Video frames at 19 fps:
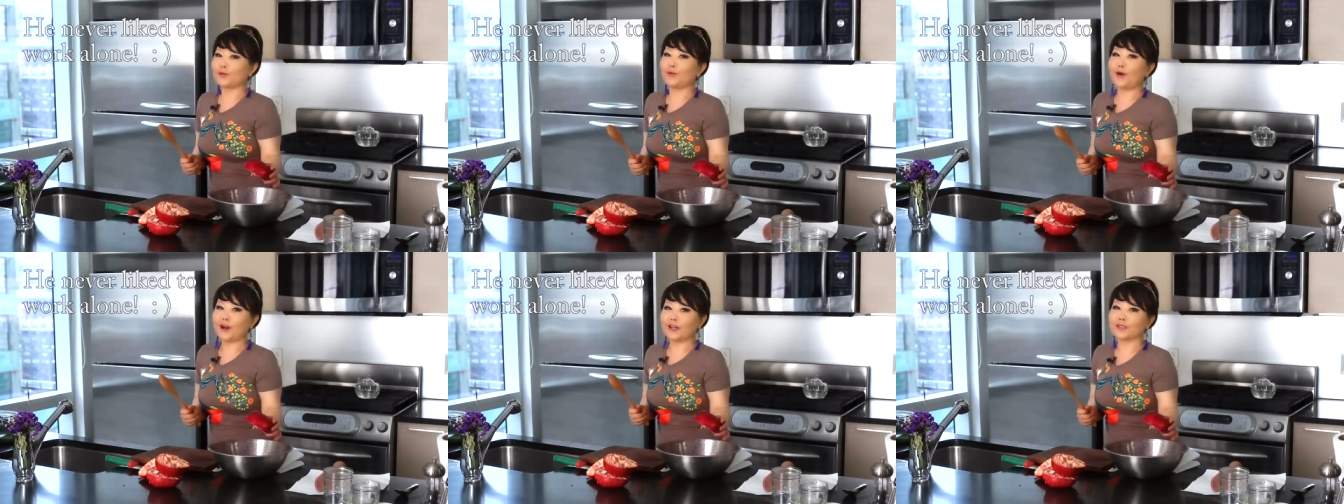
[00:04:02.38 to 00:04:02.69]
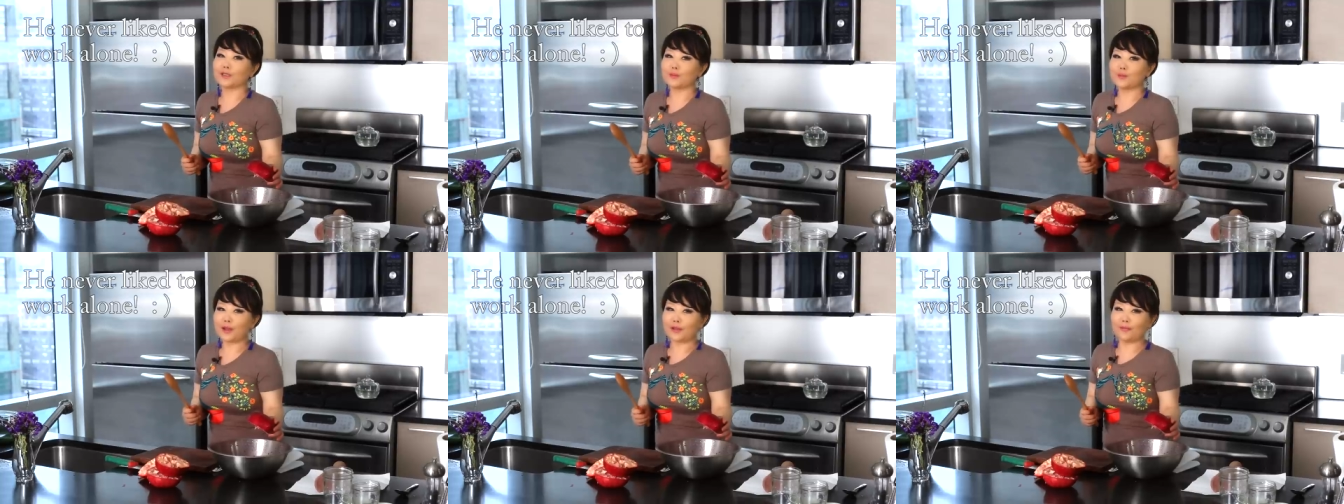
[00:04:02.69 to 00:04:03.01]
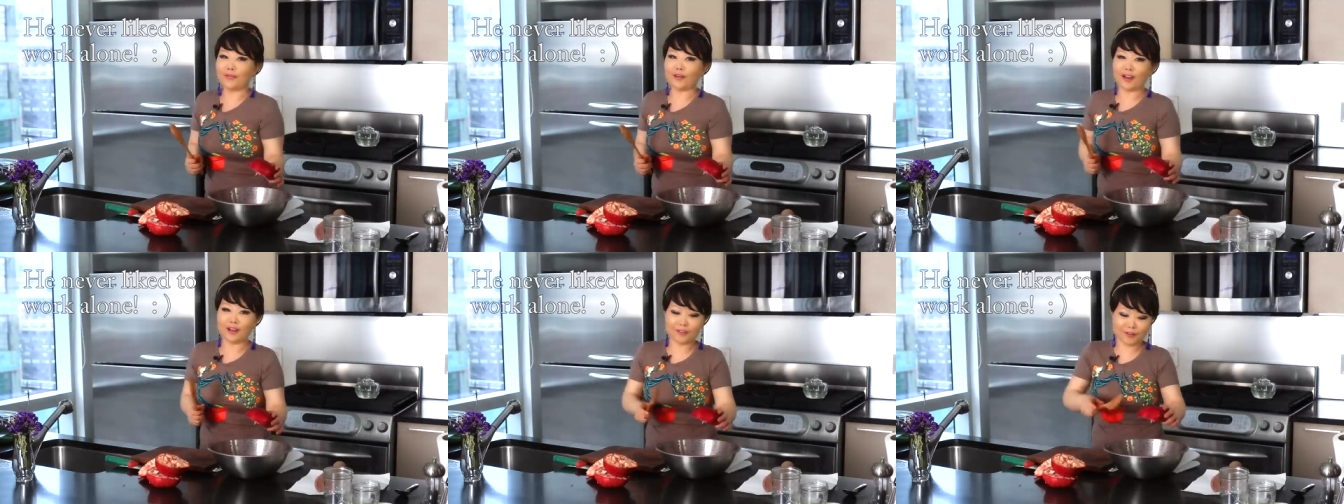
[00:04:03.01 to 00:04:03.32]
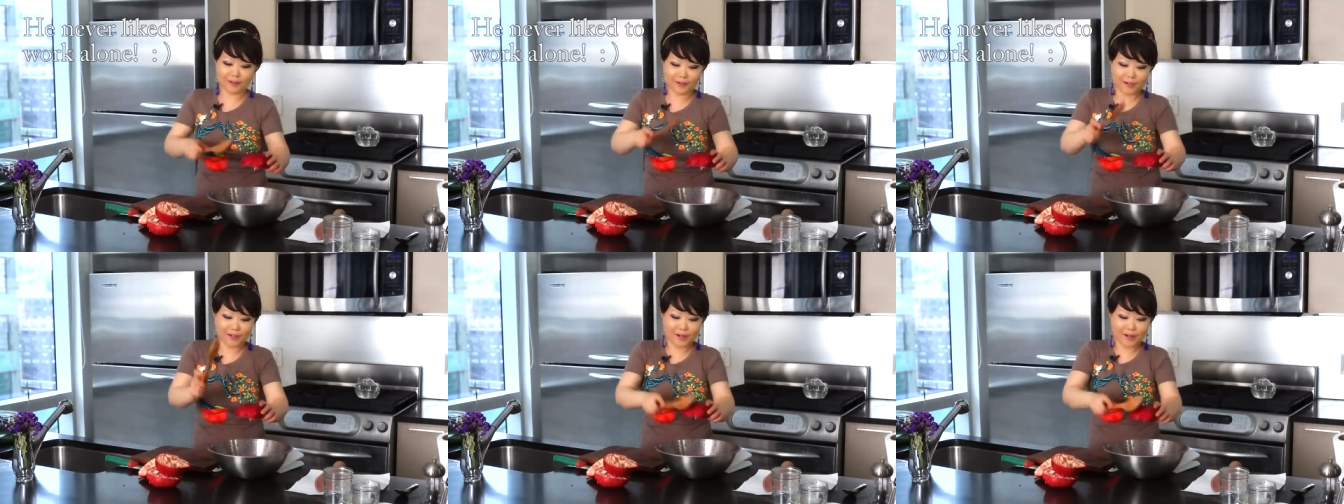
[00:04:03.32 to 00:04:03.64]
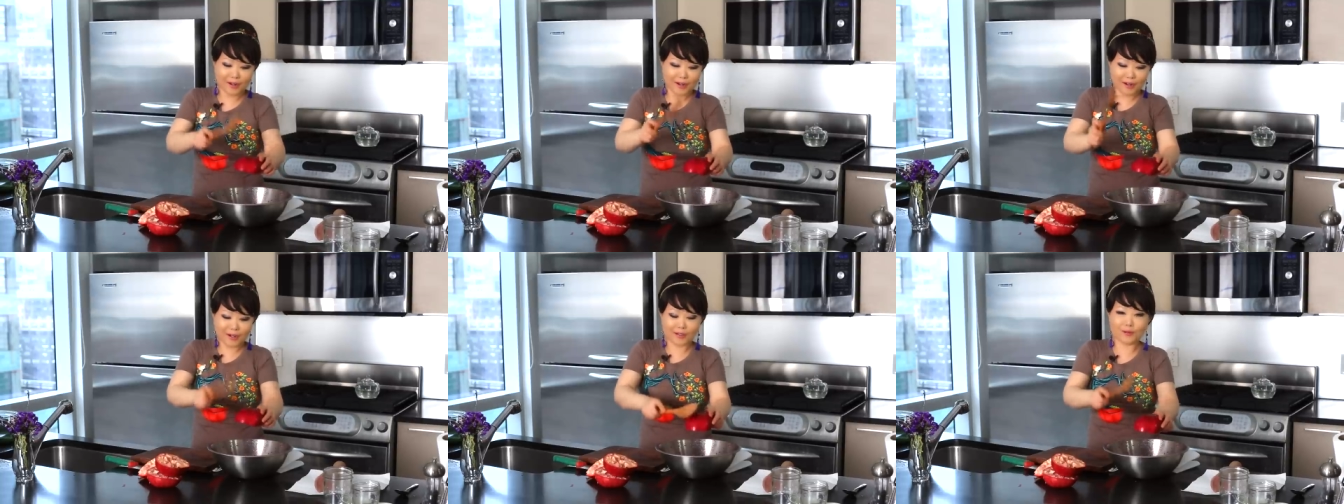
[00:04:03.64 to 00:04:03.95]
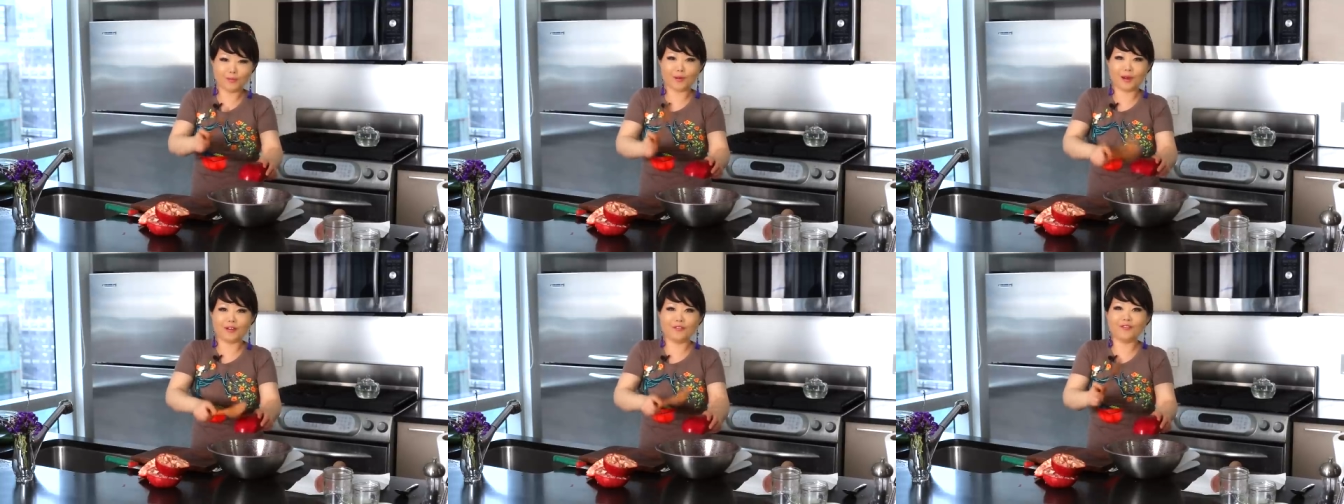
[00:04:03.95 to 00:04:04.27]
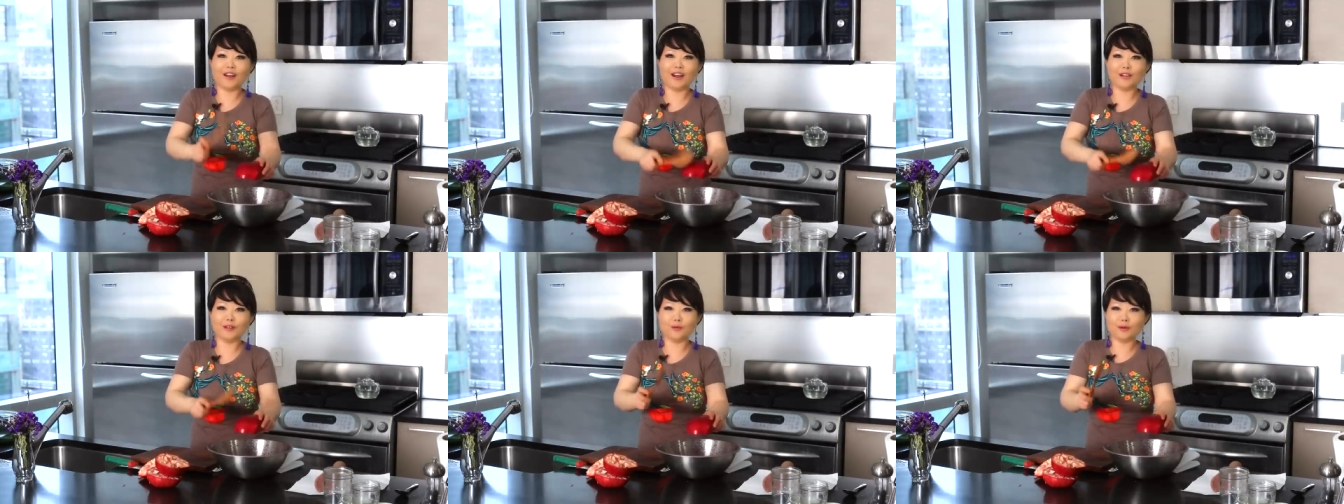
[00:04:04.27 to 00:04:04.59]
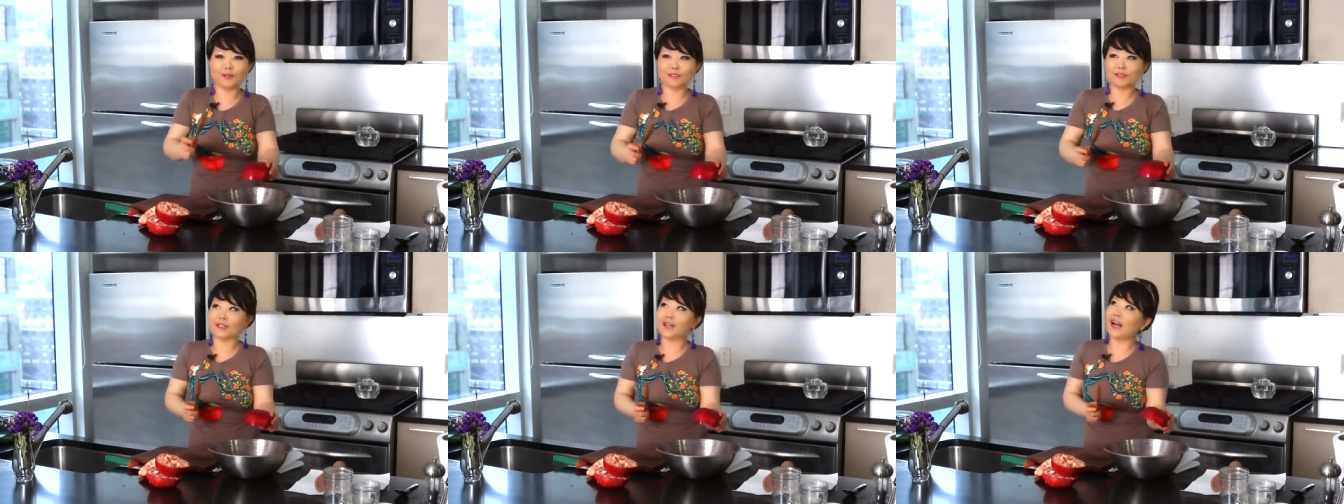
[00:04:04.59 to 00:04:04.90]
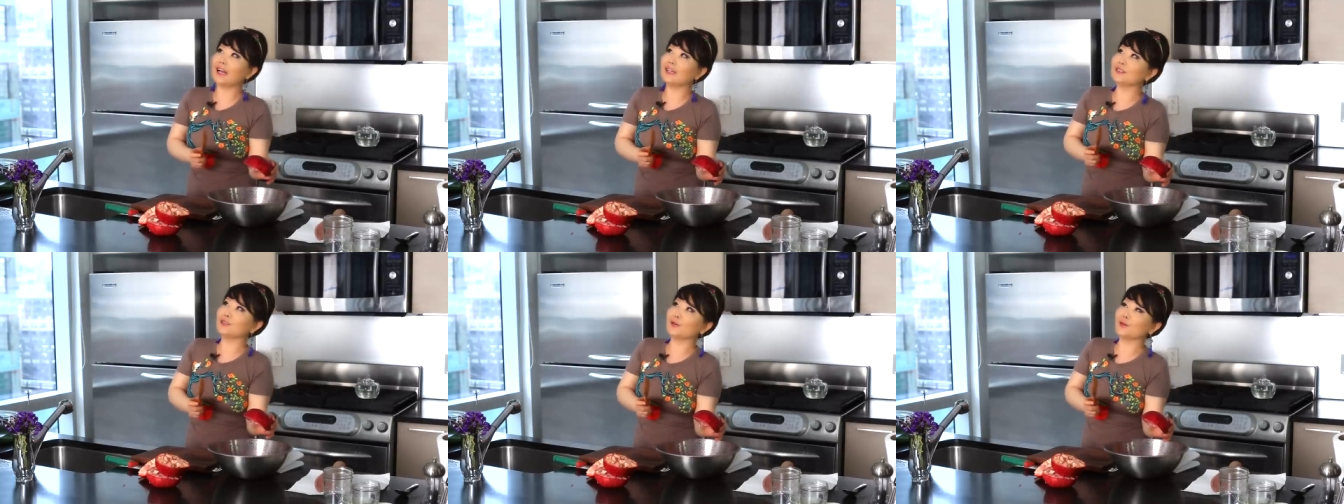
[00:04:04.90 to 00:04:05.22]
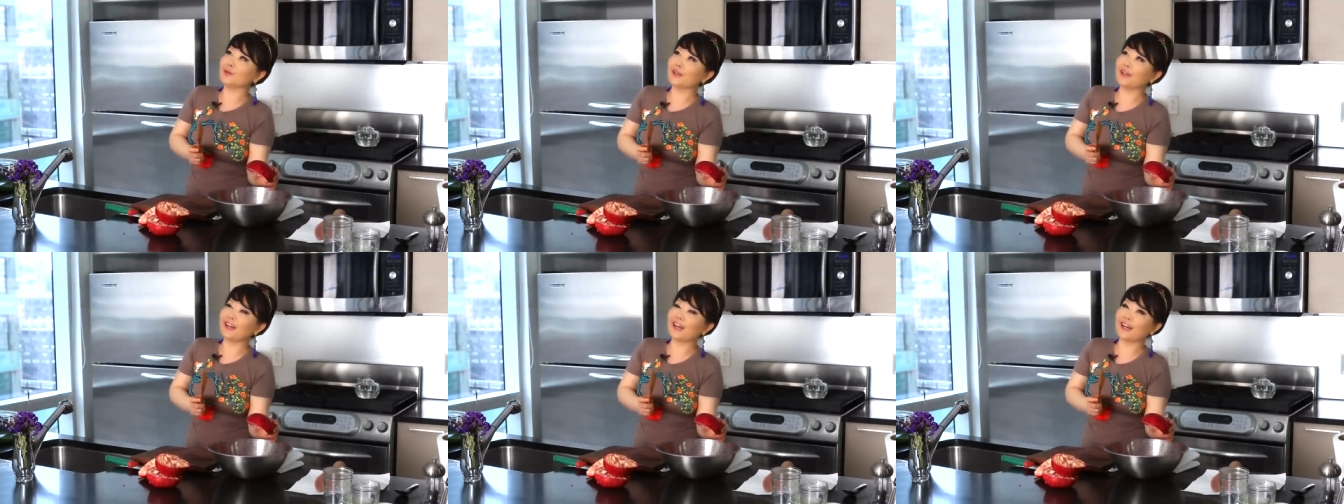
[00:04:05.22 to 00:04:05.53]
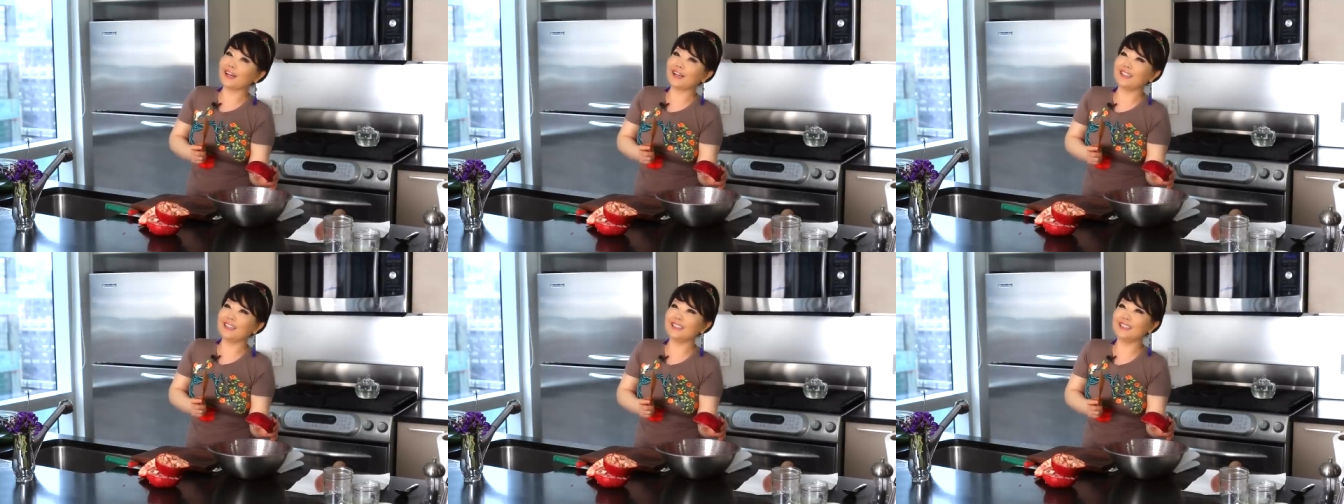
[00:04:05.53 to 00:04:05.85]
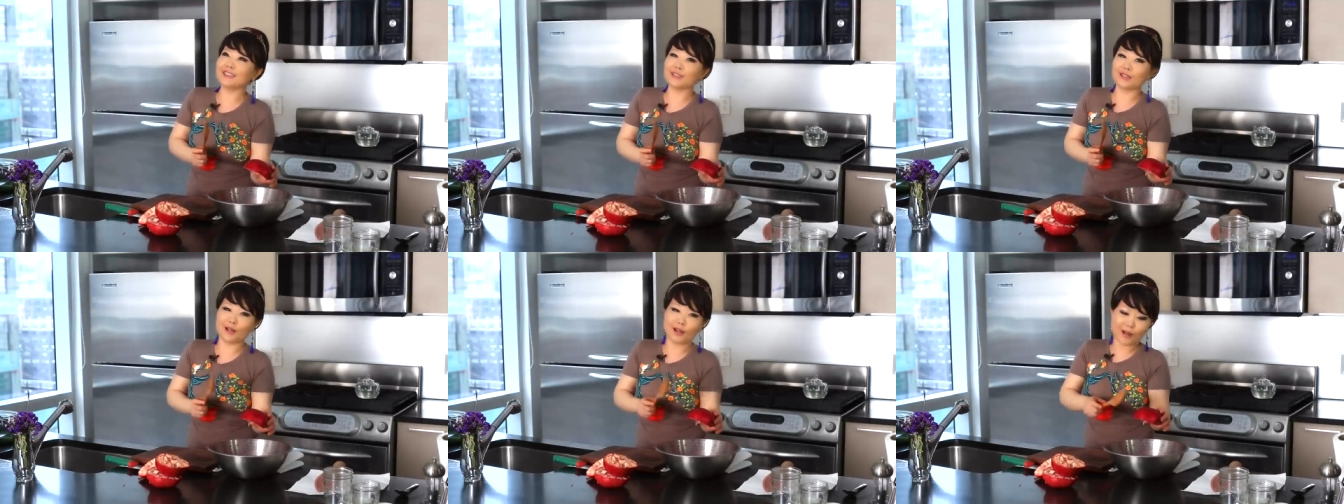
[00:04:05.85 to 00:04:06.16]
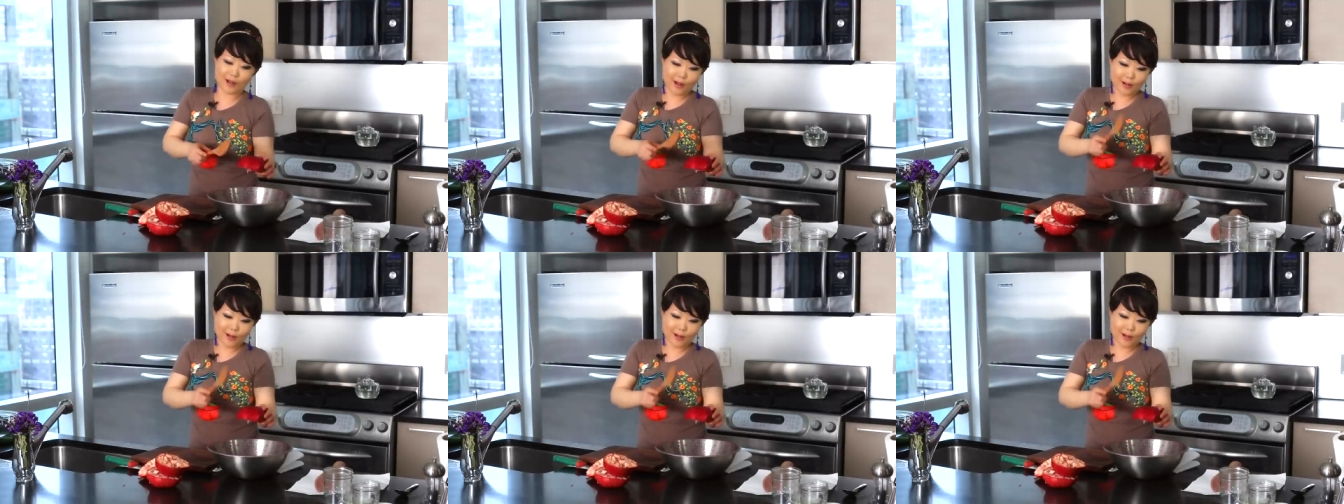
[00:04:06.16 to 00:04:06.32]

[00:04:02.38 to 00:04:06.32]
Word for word: watch my father. And then my father was, uh, I saw that like he's uh,